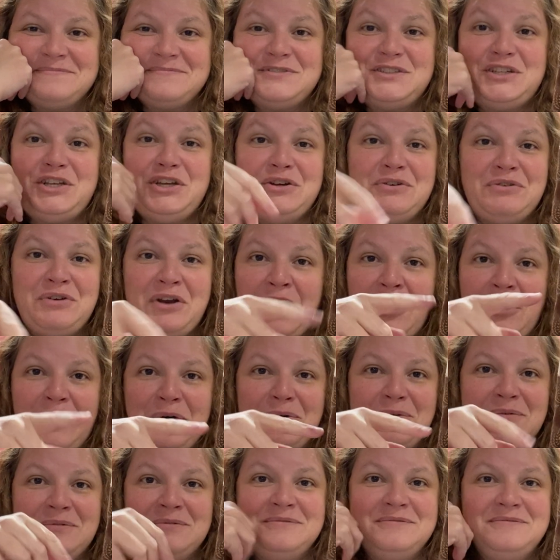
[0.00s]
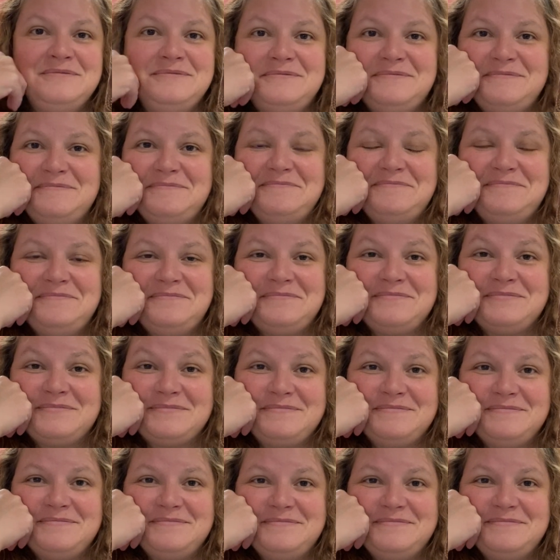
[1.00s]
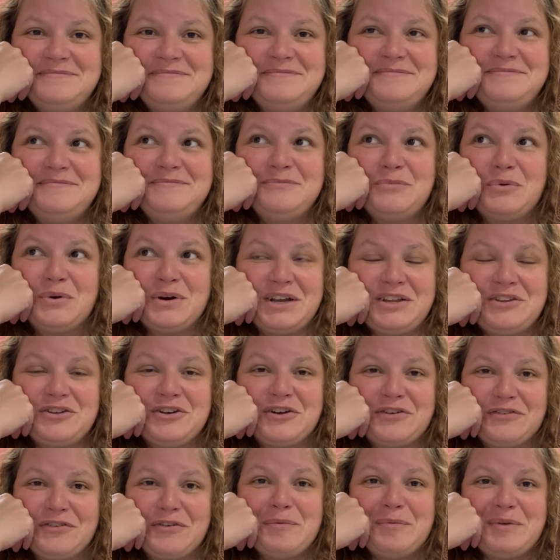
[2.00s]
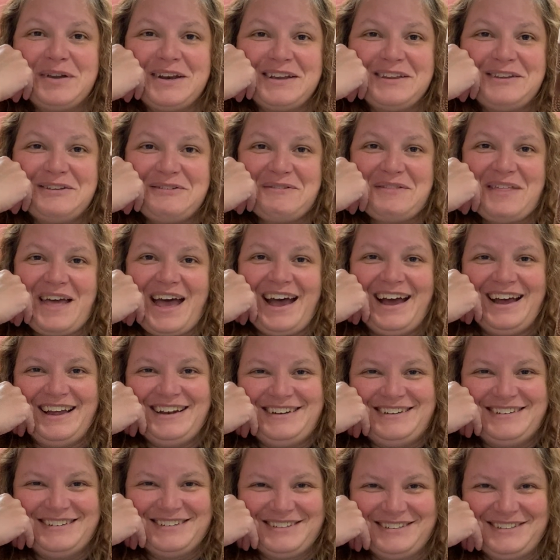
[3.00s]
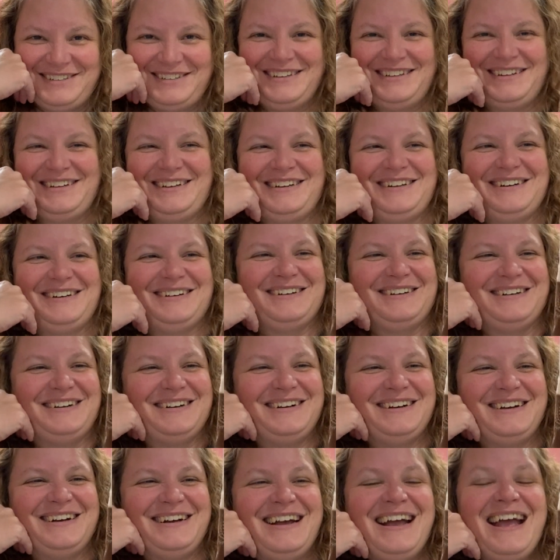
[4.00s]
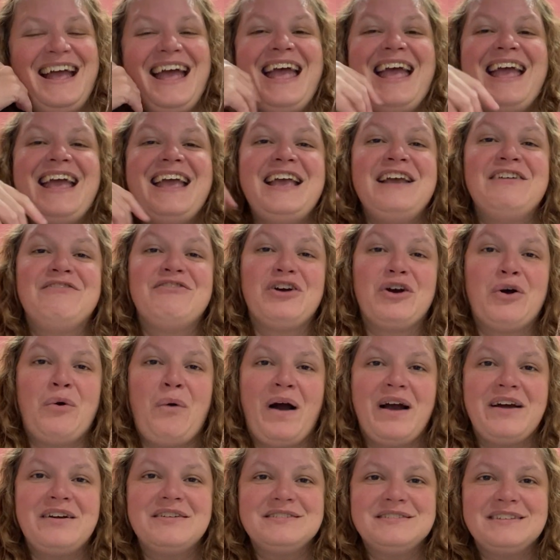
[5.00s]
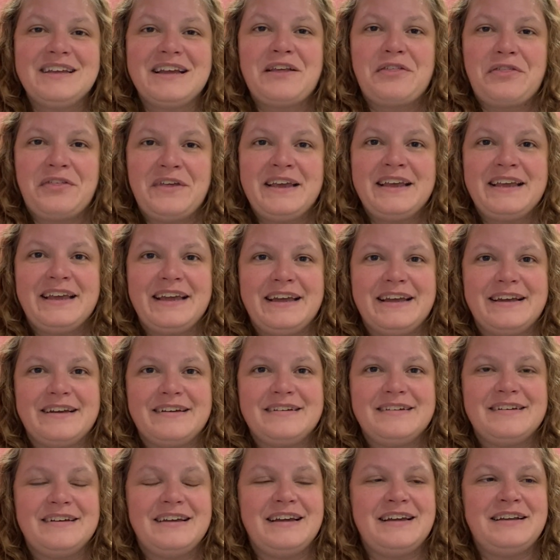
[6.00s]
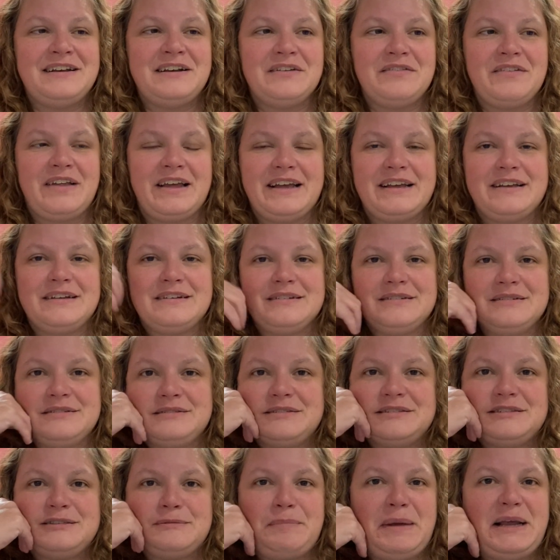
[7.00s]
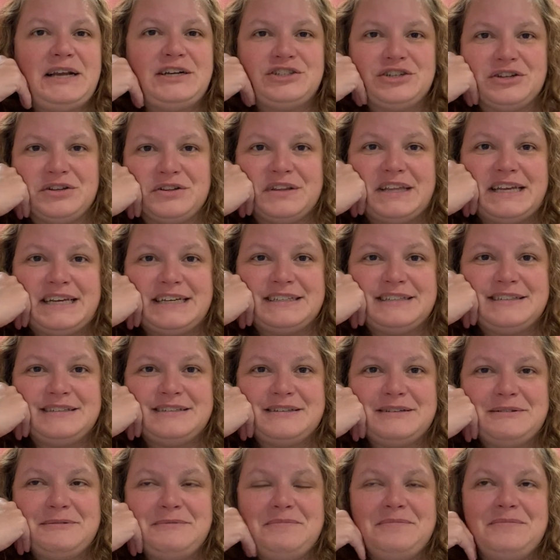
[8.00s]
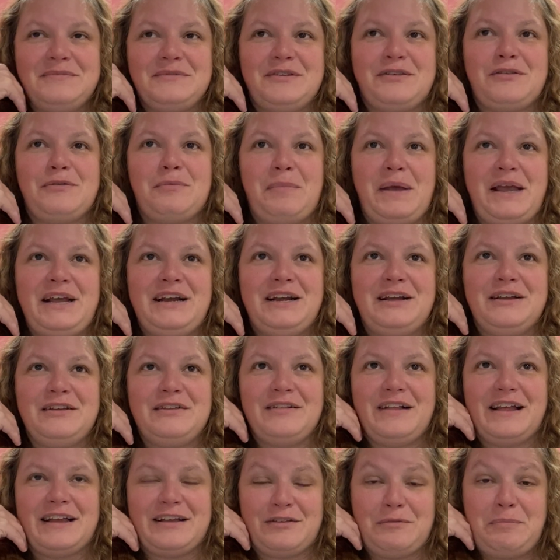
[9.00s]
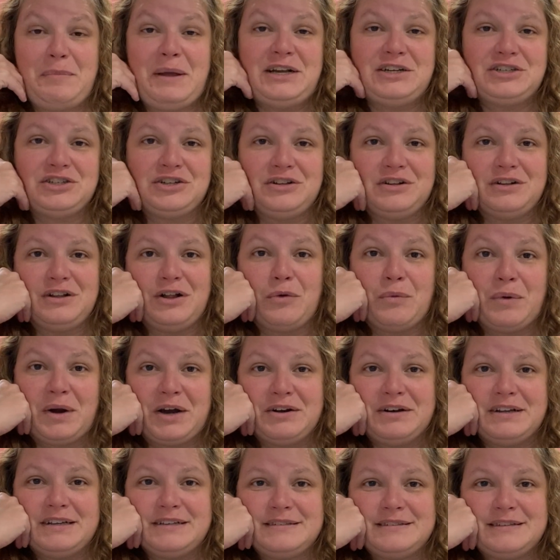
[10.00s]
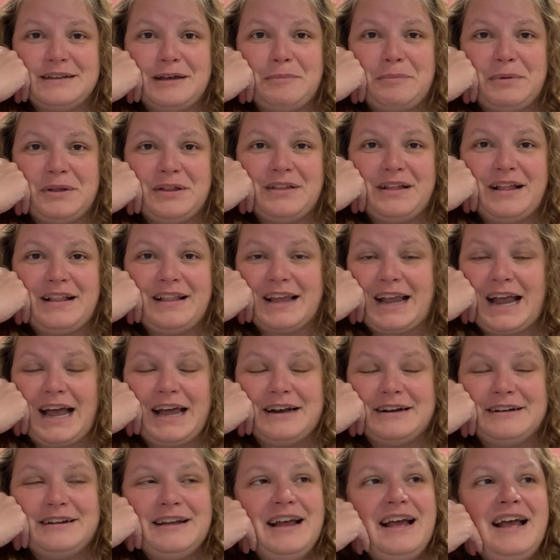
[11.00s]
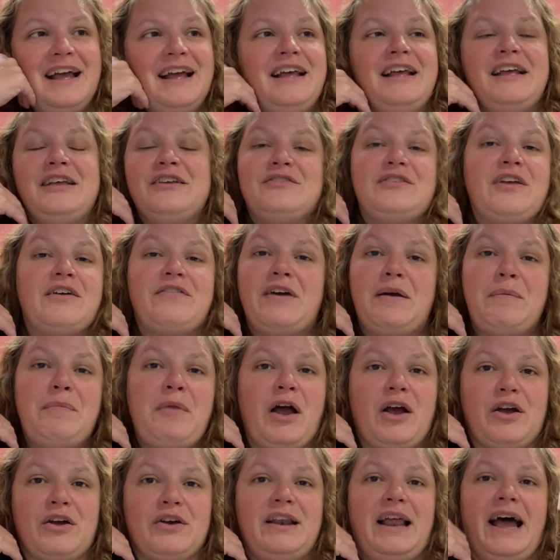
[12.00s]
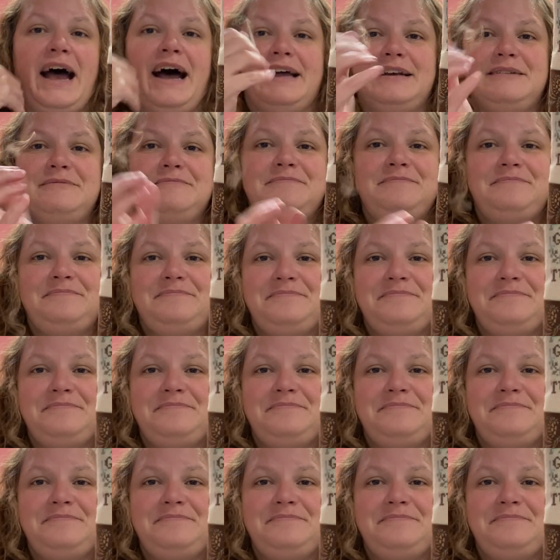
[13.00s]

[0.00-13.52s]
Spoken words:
Do you know what it took for me to do that? It requires like thinking and like spatialness, like spatial awareness, ability, stuff I'm not good at.